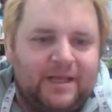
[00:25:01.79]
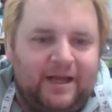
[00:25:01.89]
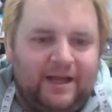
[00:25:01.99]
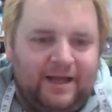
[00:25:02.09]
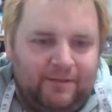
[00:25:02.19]

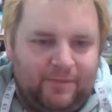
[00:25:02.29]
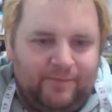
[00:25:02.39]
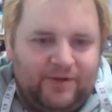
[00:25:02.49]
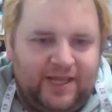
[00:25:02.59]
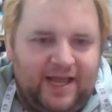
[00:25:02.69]

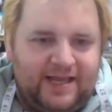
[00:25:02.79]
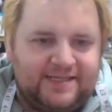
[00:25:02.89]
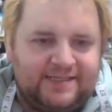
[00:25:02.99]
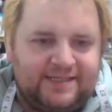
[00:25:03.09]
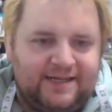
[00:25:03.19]
But yeah,
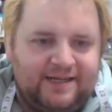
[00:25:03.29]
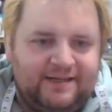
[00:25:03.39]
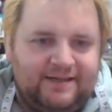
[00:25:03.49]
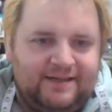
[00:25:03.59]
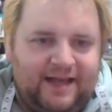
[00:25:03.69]
it's
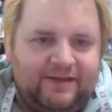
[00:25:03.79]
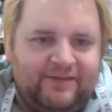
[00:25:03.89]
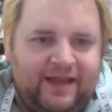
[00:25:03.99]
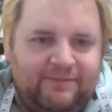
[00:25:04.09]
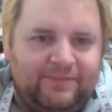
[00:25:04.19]

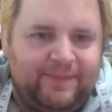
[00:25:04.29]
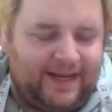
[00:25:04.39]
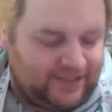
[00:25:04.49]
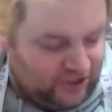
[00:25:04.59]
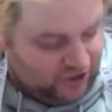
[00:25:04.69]
I'm
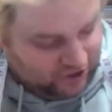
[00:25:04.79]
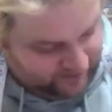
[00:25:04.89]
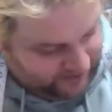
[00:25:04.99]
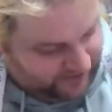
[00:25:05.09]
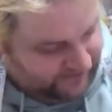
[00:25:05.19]
back to
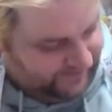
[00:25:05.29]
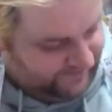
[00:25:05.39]
normal.